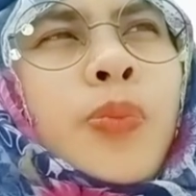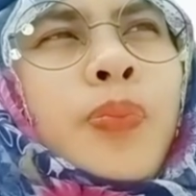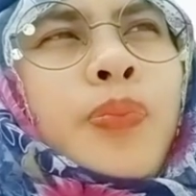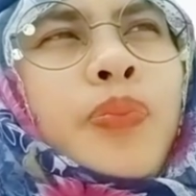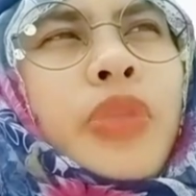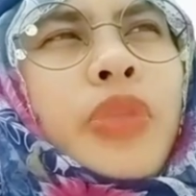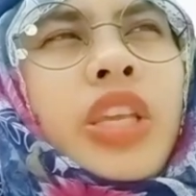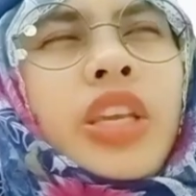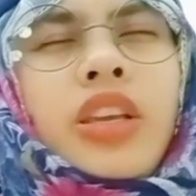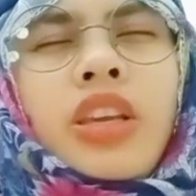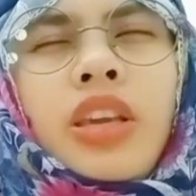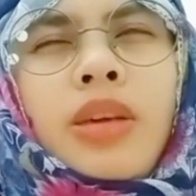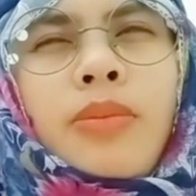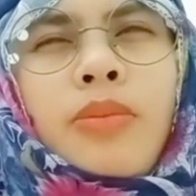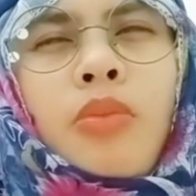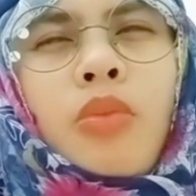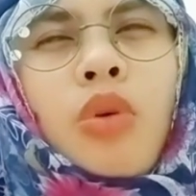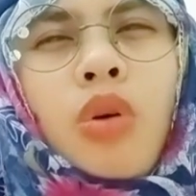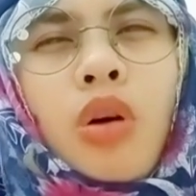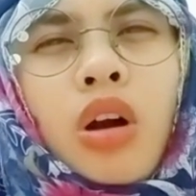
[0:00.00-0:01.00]
thinking
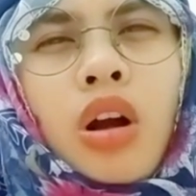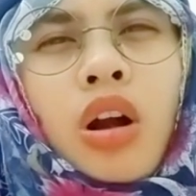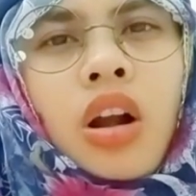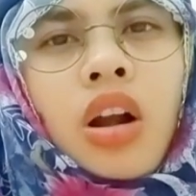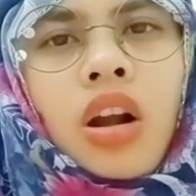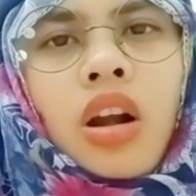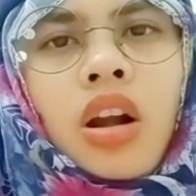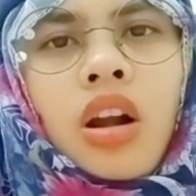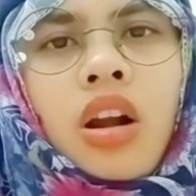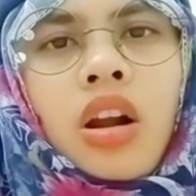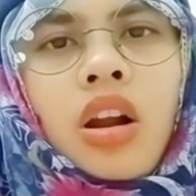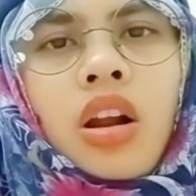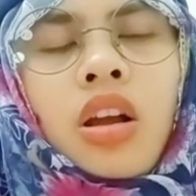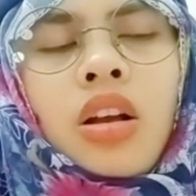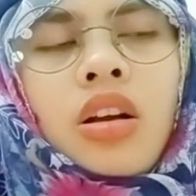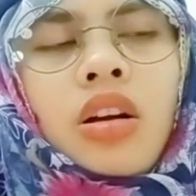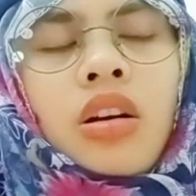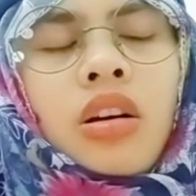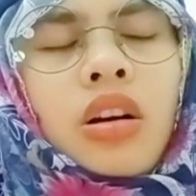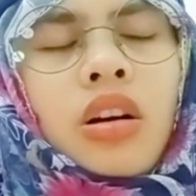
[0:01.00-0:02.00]
more
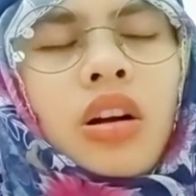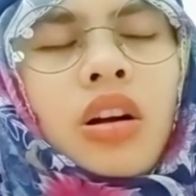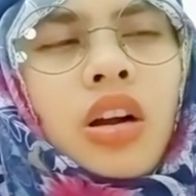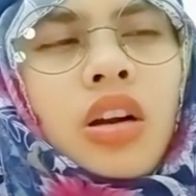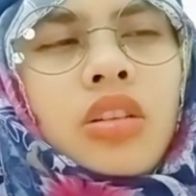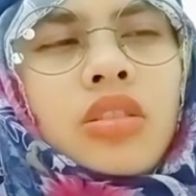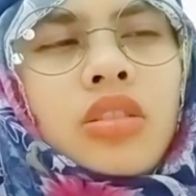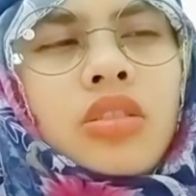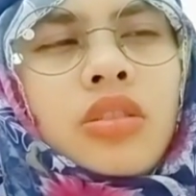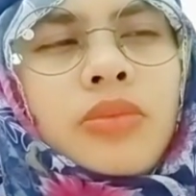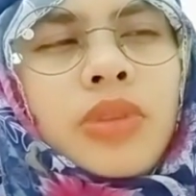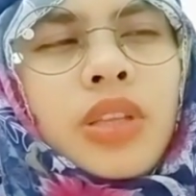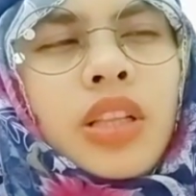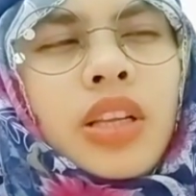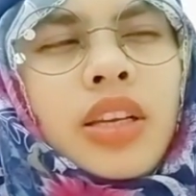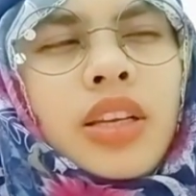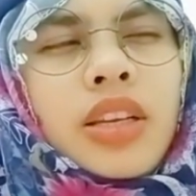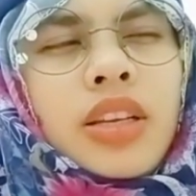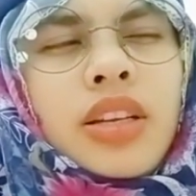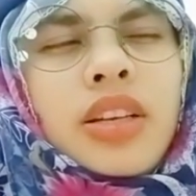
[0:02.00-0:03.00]
or something
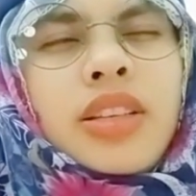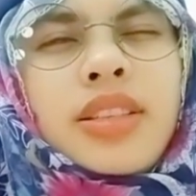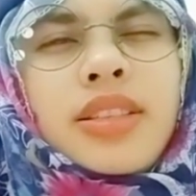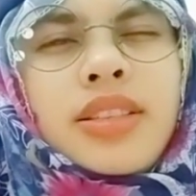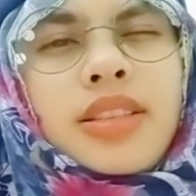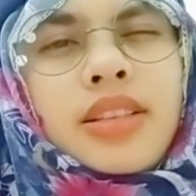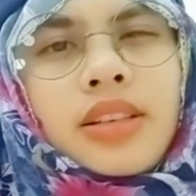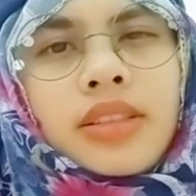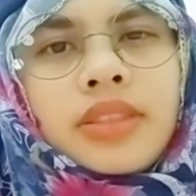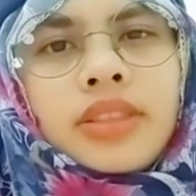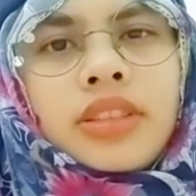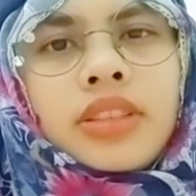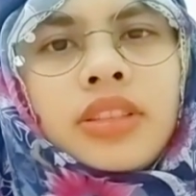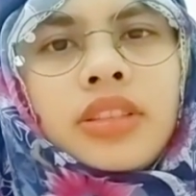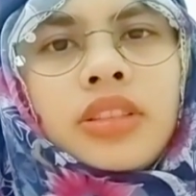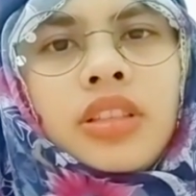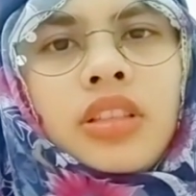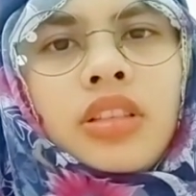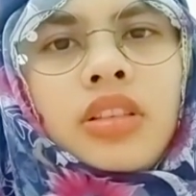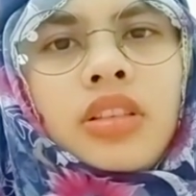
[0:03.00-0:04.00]
like research.
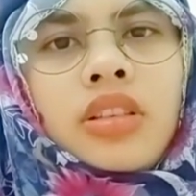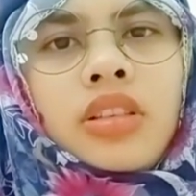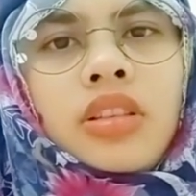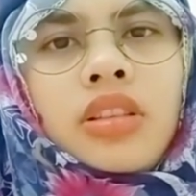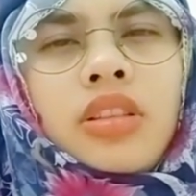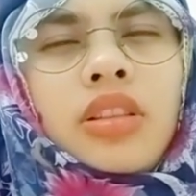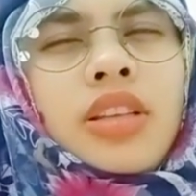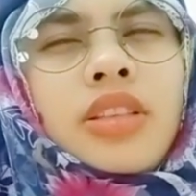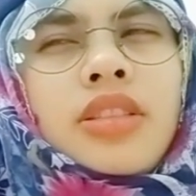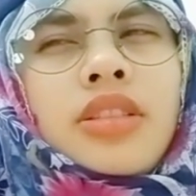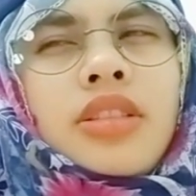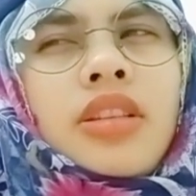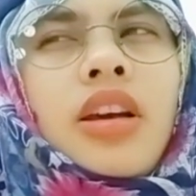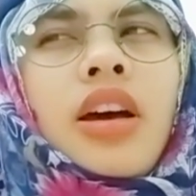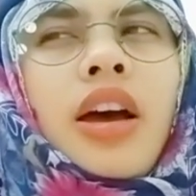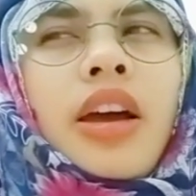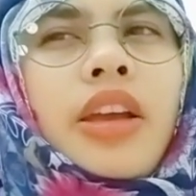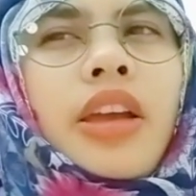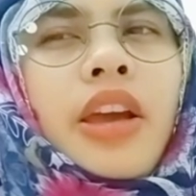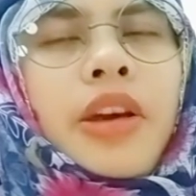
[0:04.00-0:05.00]
That's
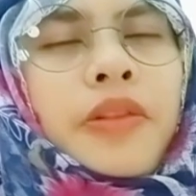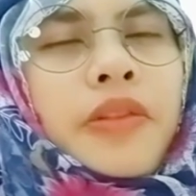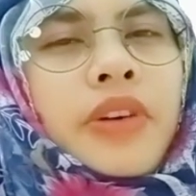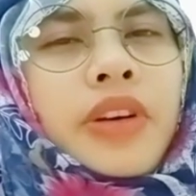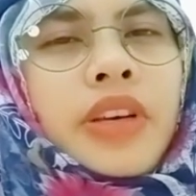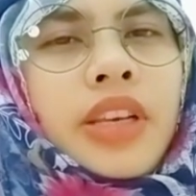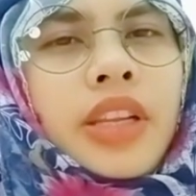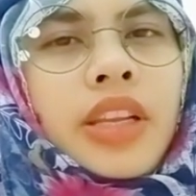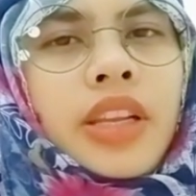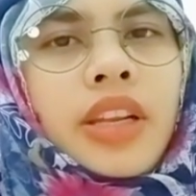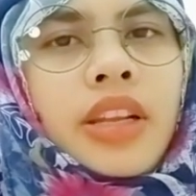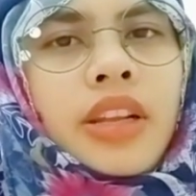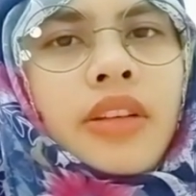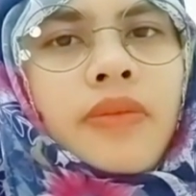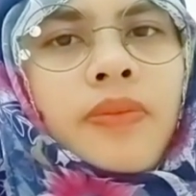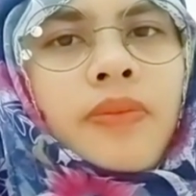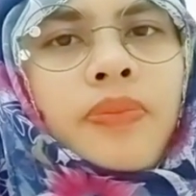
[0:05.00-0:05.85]
I ever did it.